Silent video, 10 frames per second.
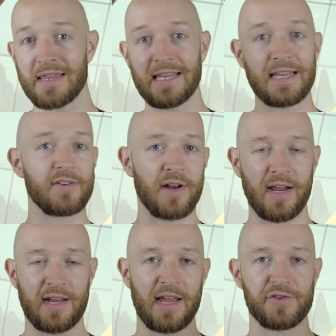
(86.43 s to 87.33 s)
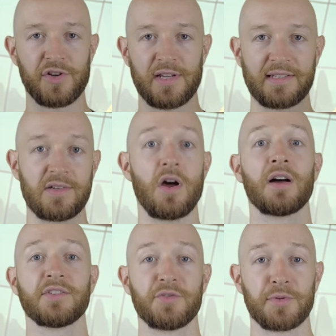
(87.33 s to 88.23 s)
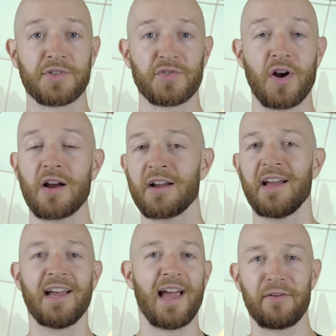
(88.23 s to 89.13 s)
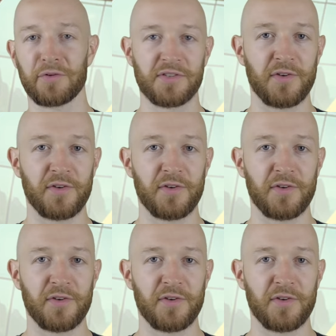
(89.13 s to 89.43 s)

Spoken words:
the internet connection is not super strong. Everyone's